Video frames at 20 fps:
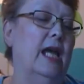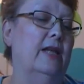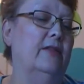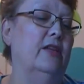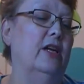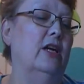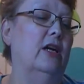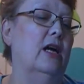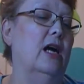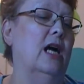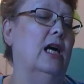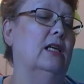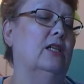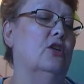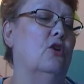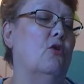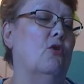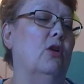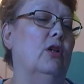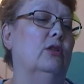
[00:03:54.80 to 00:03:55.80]
And they're uh,
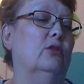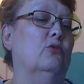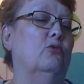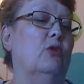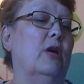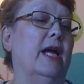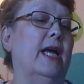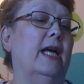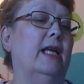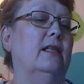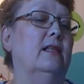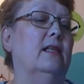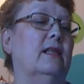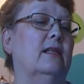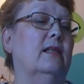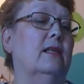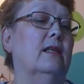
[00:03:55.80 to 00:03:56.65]
gold, red,